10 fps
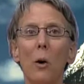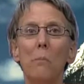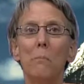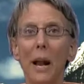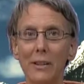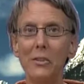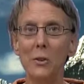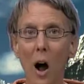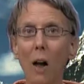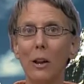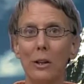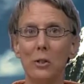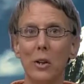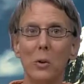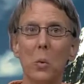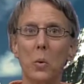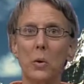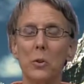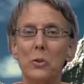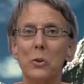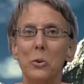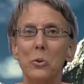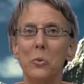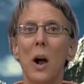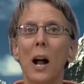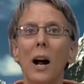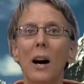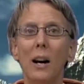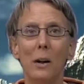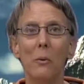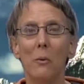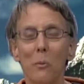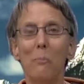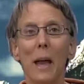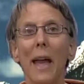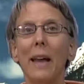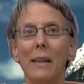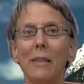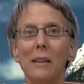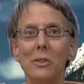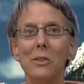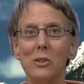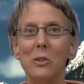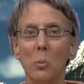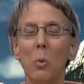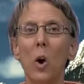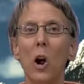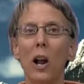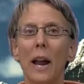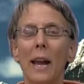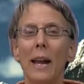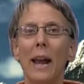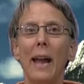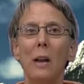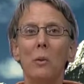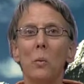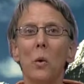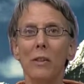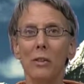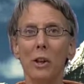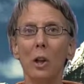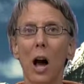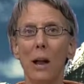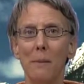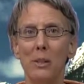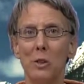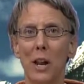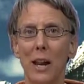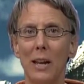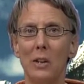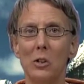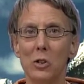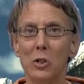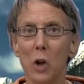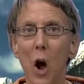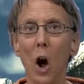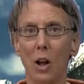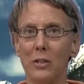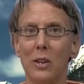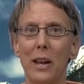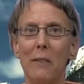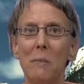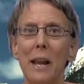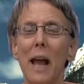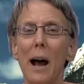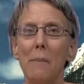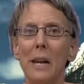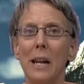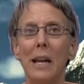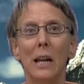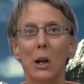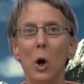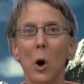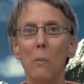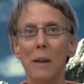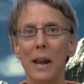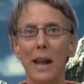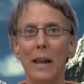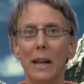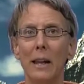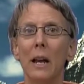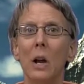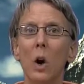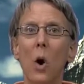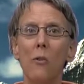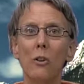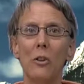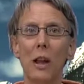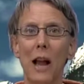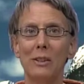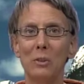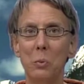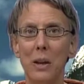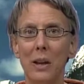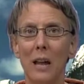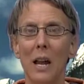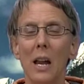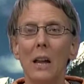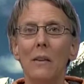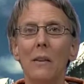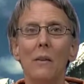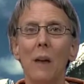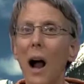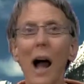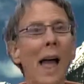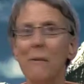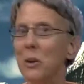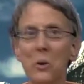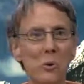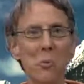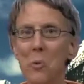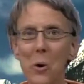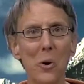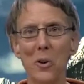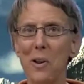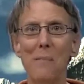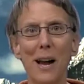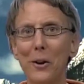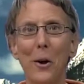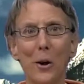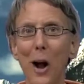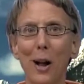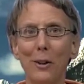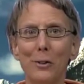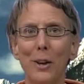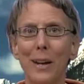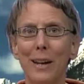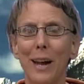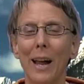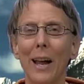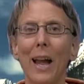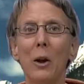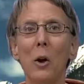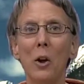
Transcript: of our best knowledge in order to make this system work. And with the climate change talks that have been happening in Copenhagen over the last week, I haven't heard a word about arcology. And